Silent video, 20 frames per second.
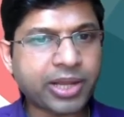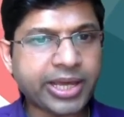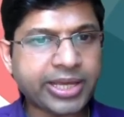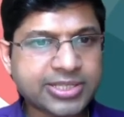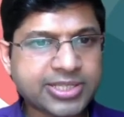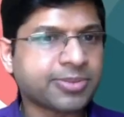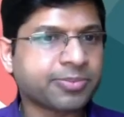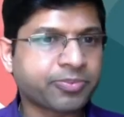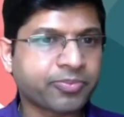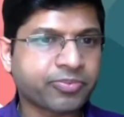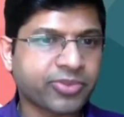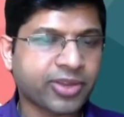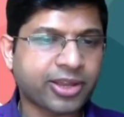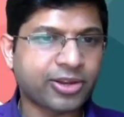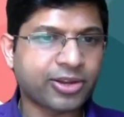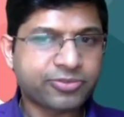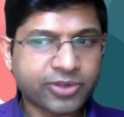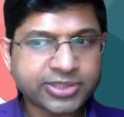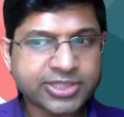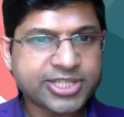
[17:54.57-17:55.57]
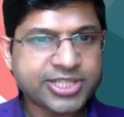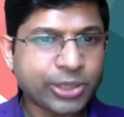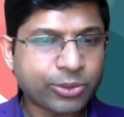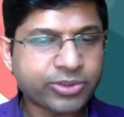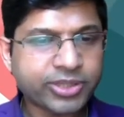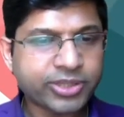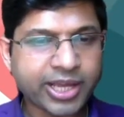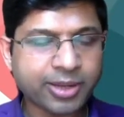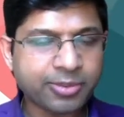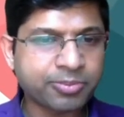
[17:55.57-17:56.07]
further tune them,
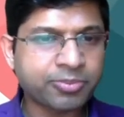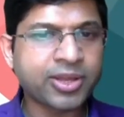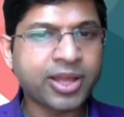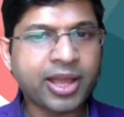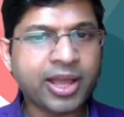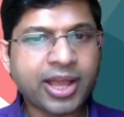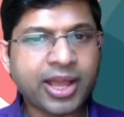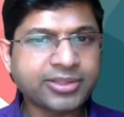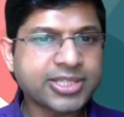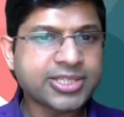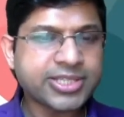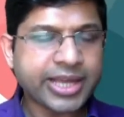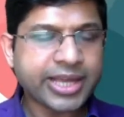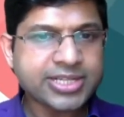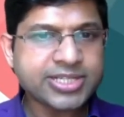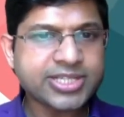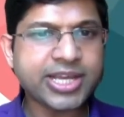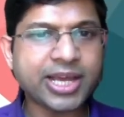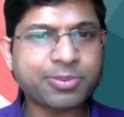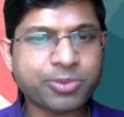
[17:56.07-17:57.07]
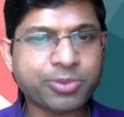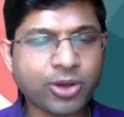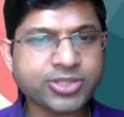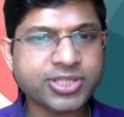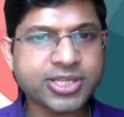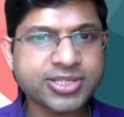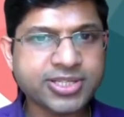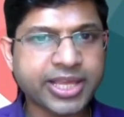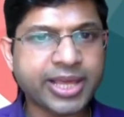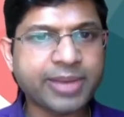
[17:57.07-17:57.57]
and this entire process
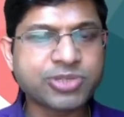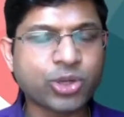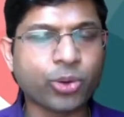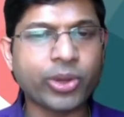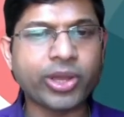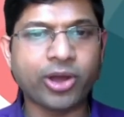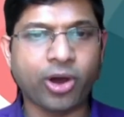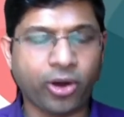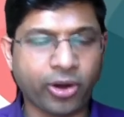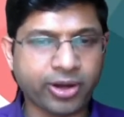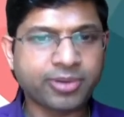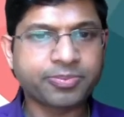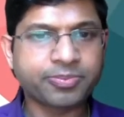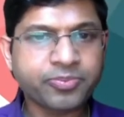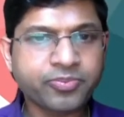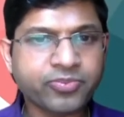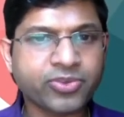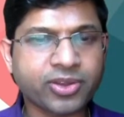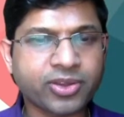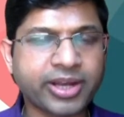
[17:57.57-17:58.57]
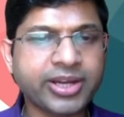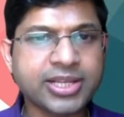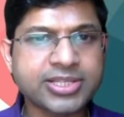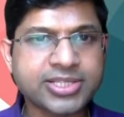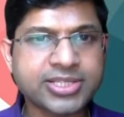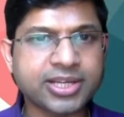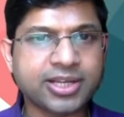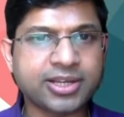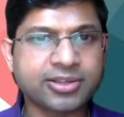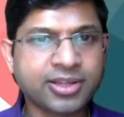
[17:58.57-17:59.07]
keeps going on. Right? It's
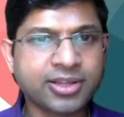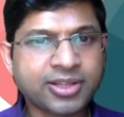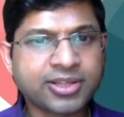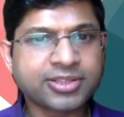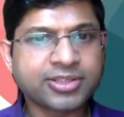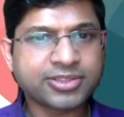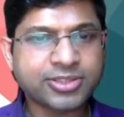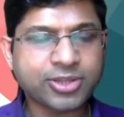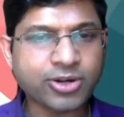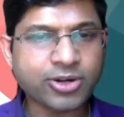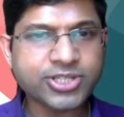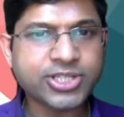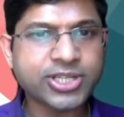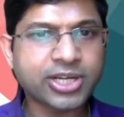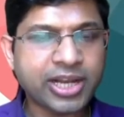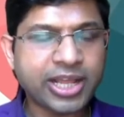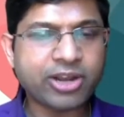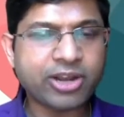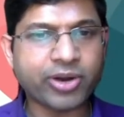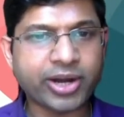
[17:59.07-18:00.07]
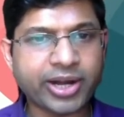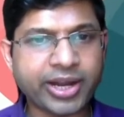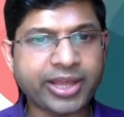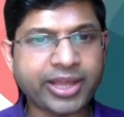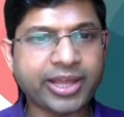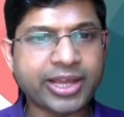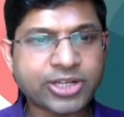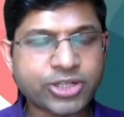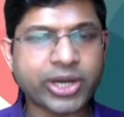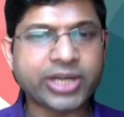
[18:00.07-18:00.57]
a constantly running
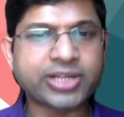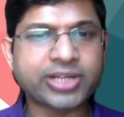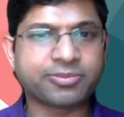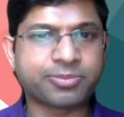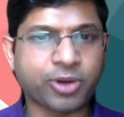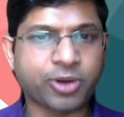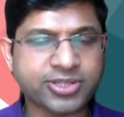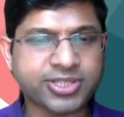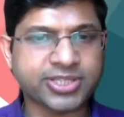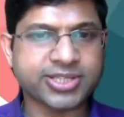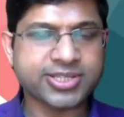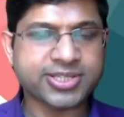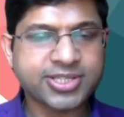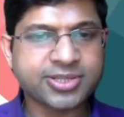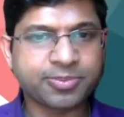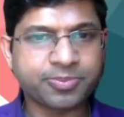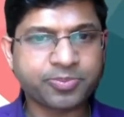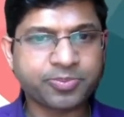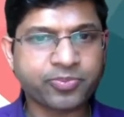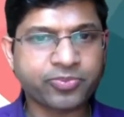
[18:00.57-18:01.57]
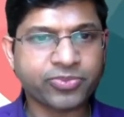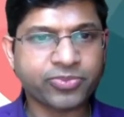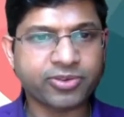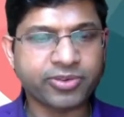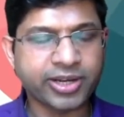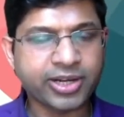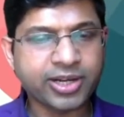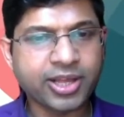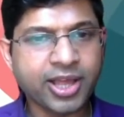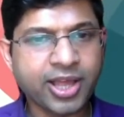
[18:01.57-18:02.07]
iterative process.
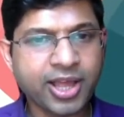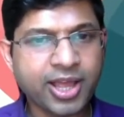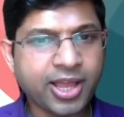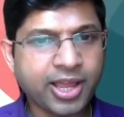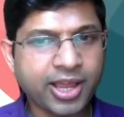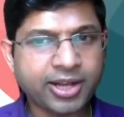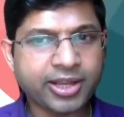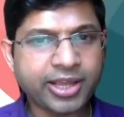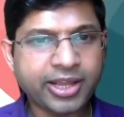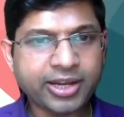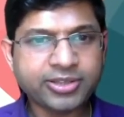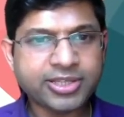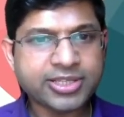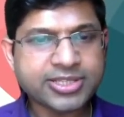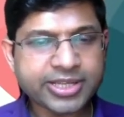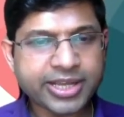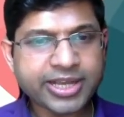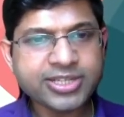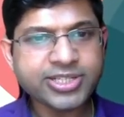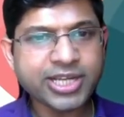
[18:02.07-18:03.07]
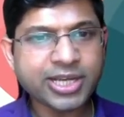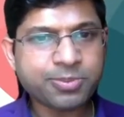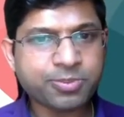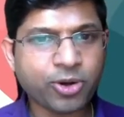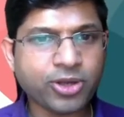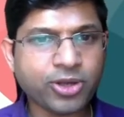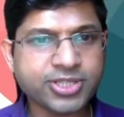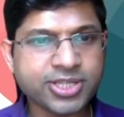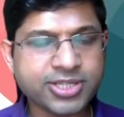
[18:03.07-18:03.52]
And in this entire process,